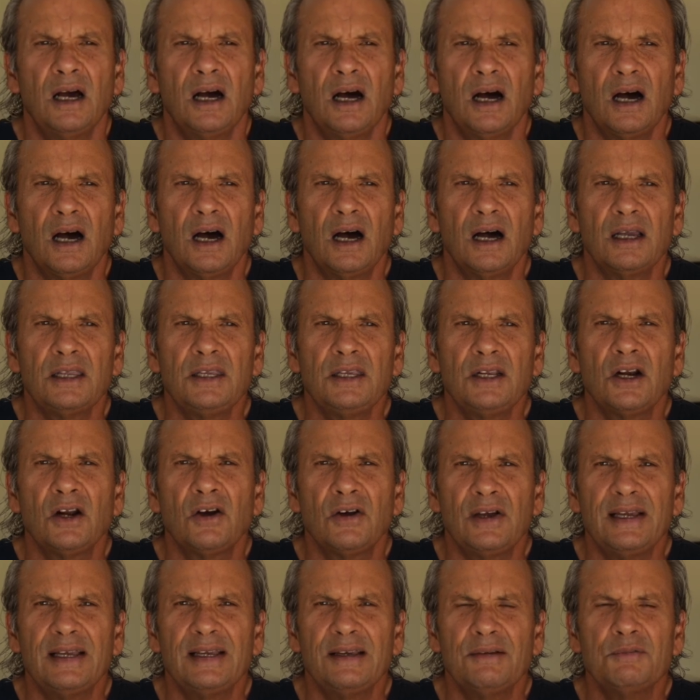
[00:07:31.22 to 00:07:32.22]

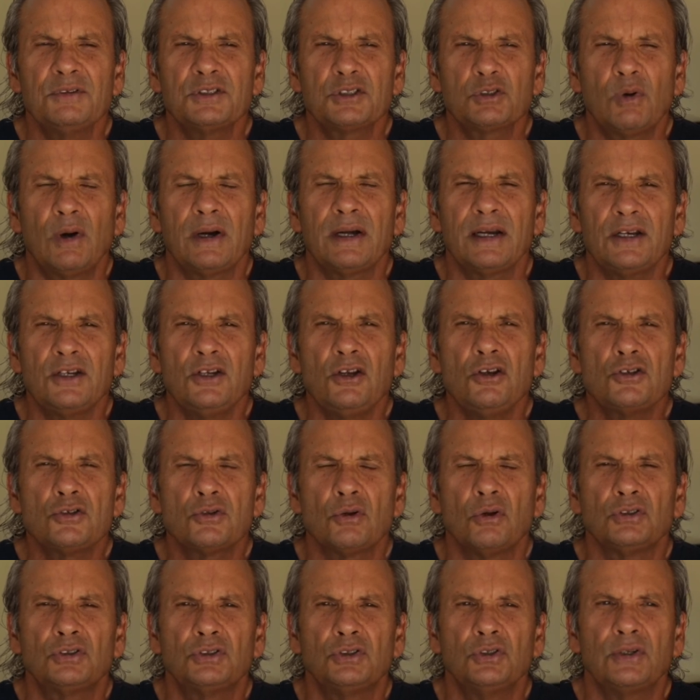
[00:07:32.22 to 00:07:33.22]
It was quite
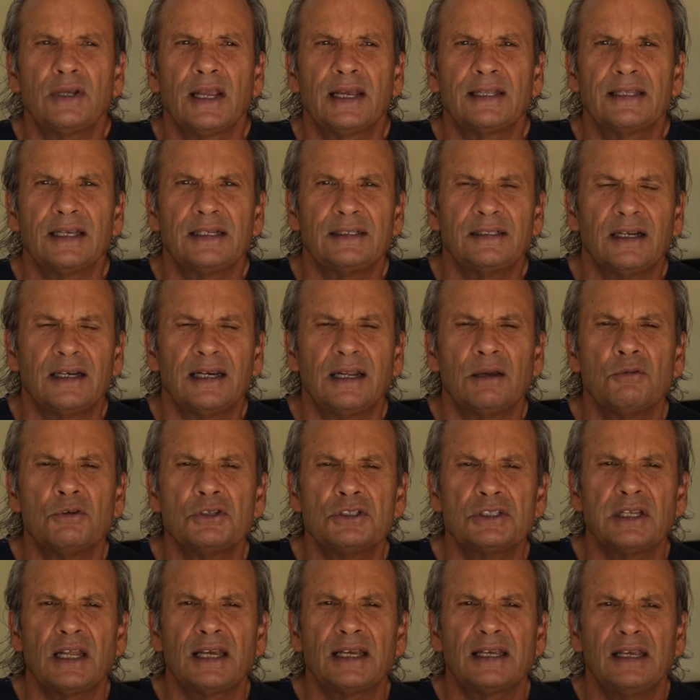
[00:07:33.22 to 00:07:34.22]
unusual to get that done. It
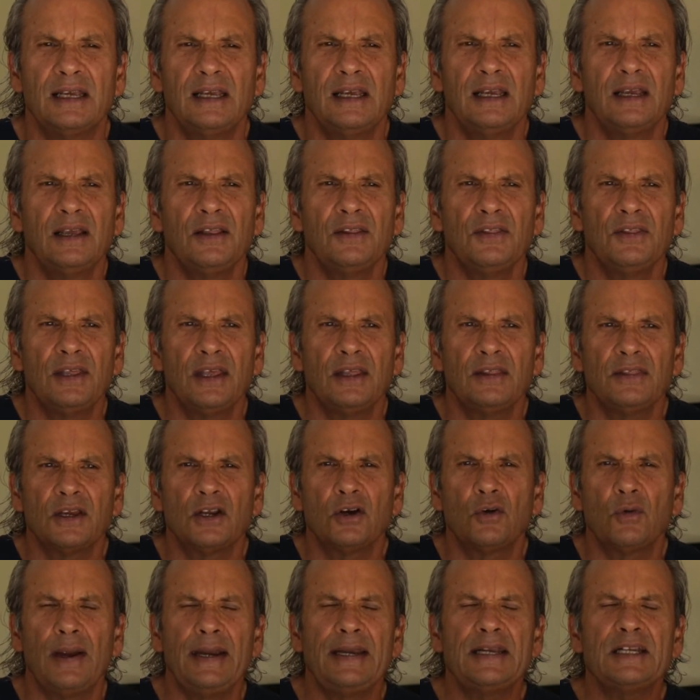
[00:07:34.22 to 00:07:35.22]
was like the
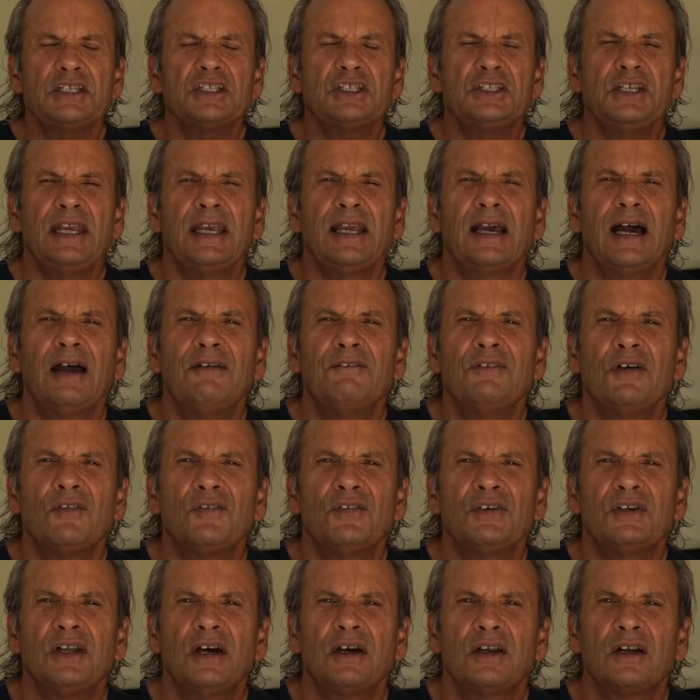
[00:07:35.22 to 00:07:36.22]
greatest thing I've
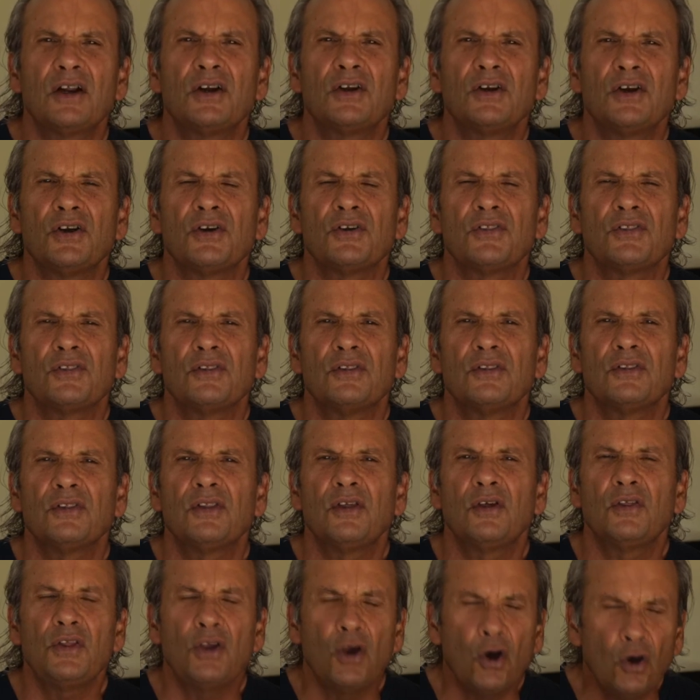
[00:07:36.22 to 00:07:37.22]
ever done on earth.
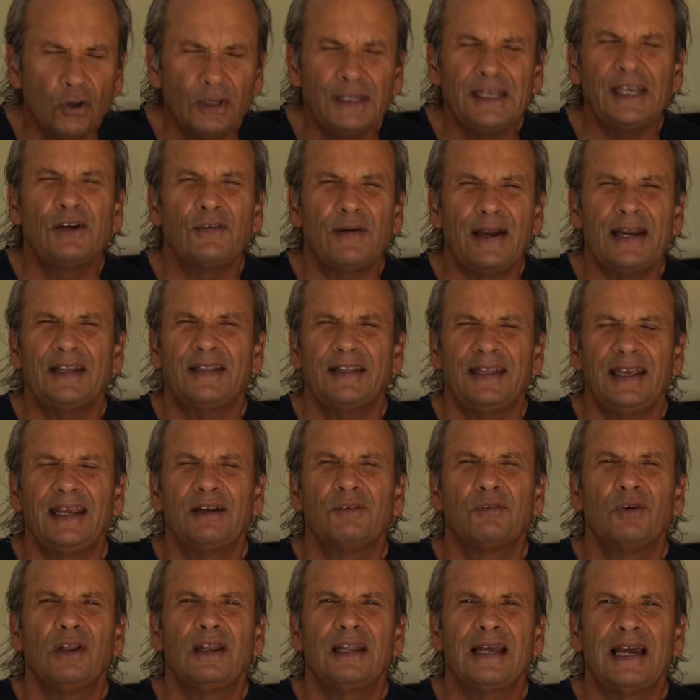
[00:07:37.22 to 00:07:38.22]
The only great
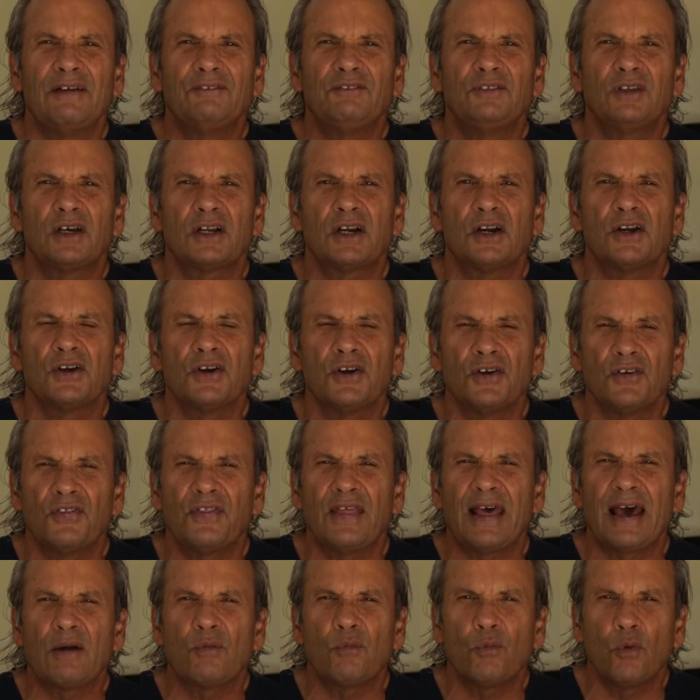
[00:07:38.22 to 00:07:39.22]
thing really I've done on earth.
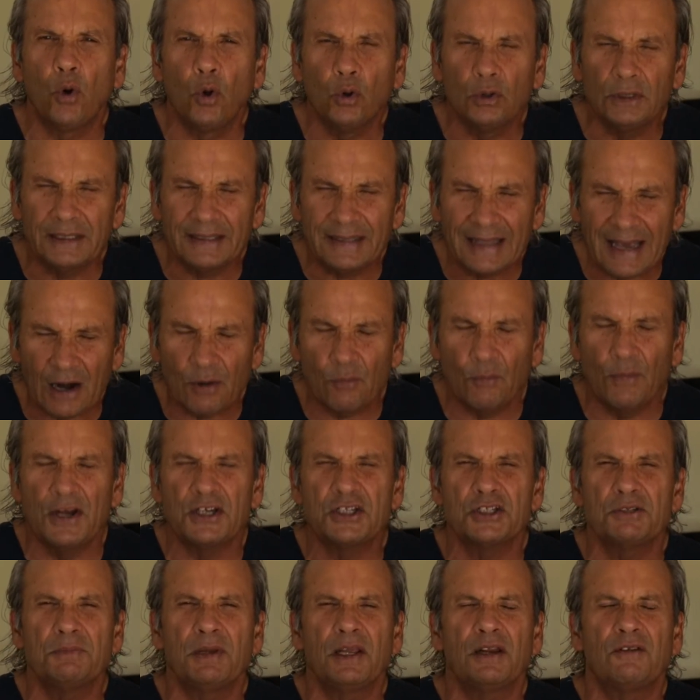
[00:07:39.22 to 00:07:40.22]
Holding that
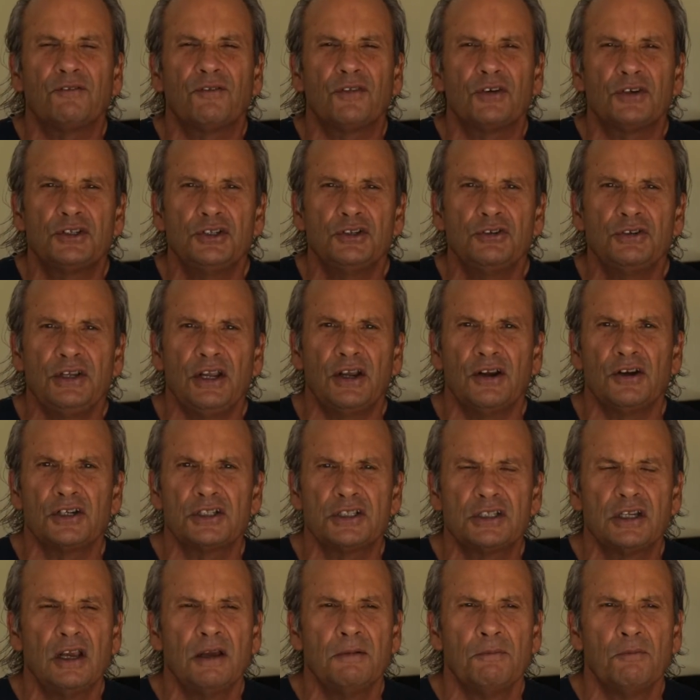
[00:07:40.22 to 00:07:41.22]
regiment for 2
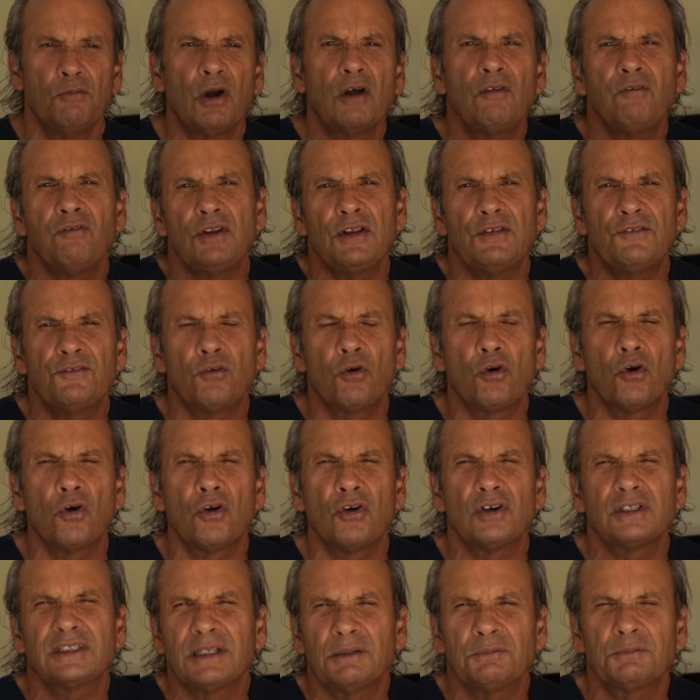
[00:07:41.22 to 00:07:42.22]
years, roughly
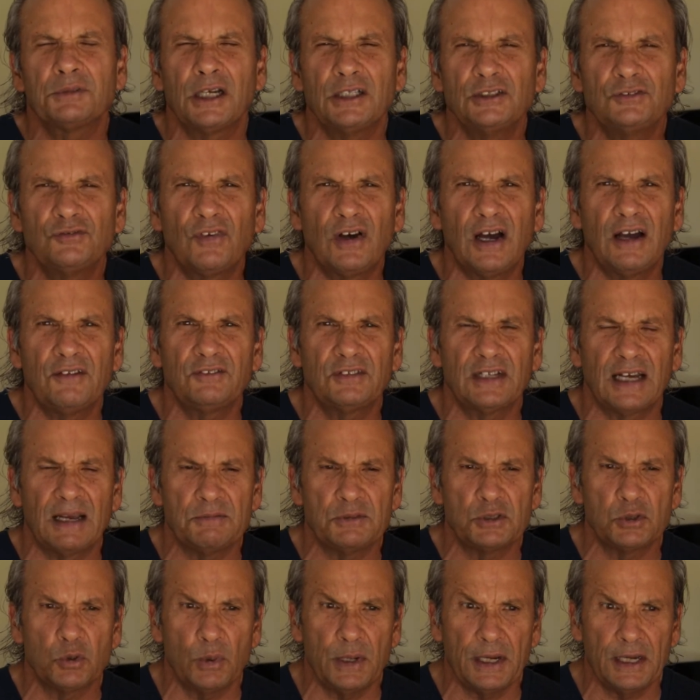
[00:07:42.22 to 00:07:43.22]
4, sometimes 5
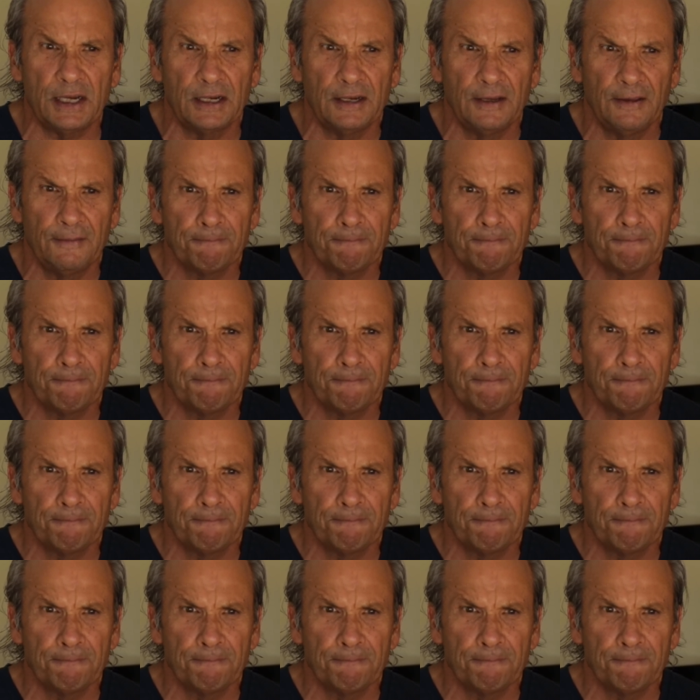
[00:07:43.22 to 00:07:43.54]
times a week,